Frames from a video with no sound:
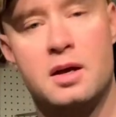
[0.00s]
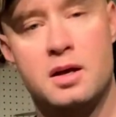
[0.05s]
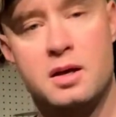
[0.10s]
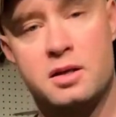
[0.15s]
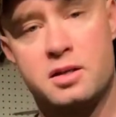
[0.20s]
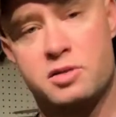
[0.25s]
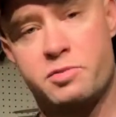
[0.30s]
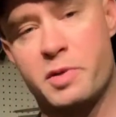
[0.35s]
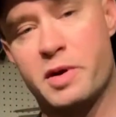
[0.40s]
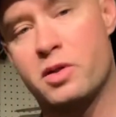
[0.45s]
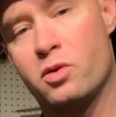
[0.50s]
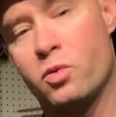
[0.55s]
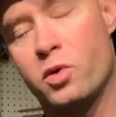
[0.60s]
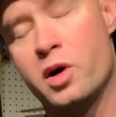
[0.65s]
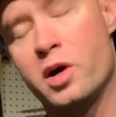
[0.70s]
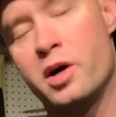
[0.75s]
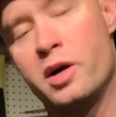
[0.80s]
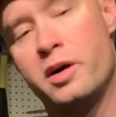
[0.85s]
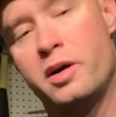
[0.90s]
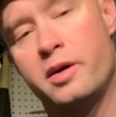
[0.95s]
spread the
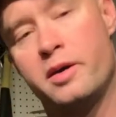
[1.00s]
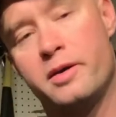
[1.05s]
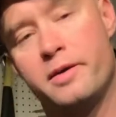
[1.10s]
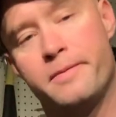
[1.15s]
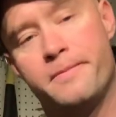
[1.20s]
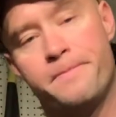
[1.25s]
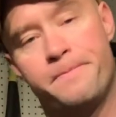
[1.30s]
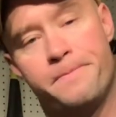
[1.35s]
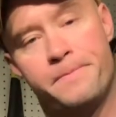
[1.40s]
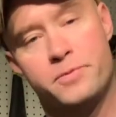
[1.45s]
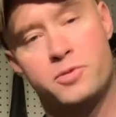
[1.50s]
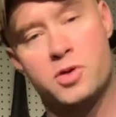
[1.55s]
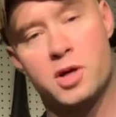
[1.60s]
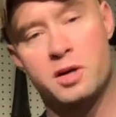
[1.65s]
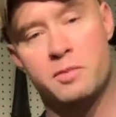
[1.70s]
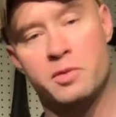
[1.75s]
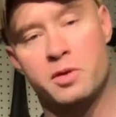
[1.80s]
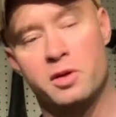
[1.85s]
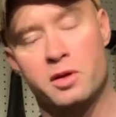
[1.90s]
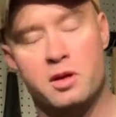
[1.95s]
word, trying
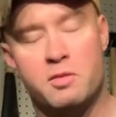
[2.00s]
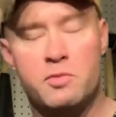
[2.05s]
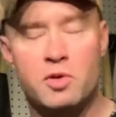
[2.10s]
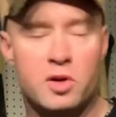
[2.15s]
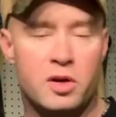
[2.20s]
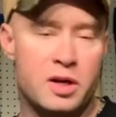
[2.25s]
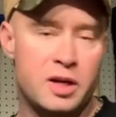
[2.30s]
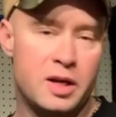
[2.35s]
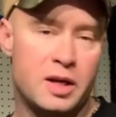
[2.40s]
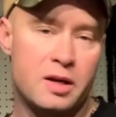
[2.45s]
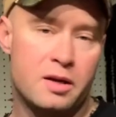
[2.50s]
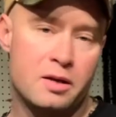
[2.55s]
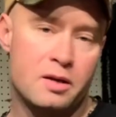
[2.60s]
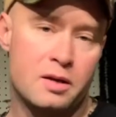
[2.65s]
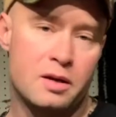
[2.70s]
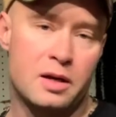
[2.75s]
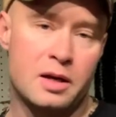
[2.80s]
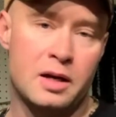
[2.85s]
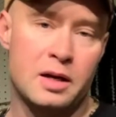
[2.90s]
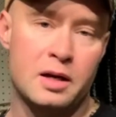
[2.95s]
to build a community.
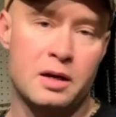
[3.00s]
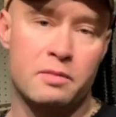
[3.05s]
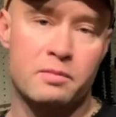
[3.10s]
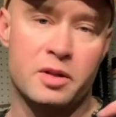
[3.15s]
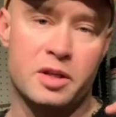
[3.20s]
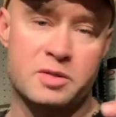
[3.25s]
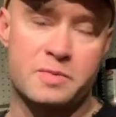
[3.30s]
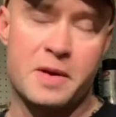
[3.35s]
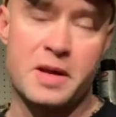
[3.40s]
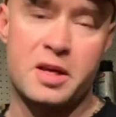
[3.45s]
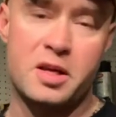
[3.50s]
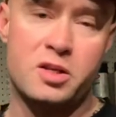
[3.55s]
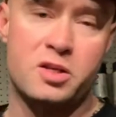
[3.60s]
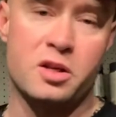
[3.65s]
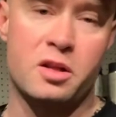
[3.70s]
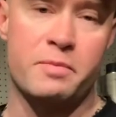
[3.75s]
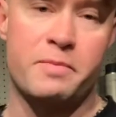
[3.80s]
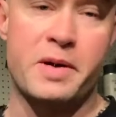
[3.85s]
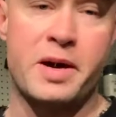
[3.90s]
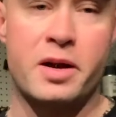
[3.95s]
Let's make each
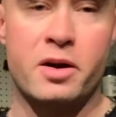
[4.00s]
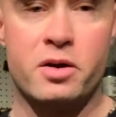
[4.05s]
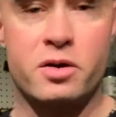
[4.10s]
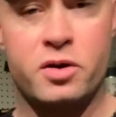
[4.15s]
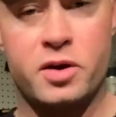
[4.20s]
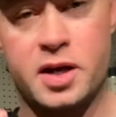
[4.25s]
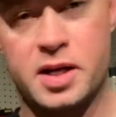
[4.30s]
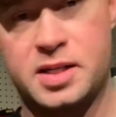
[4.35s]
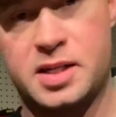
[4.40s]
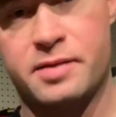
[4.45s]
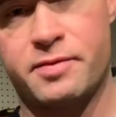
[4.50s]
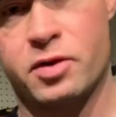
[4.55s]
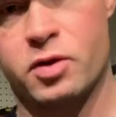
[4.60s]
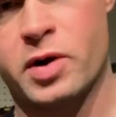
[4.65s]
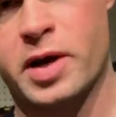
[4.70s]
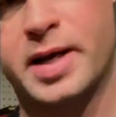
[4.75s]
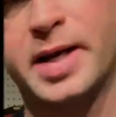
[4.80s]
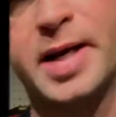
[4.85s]
other better, and you guys have a great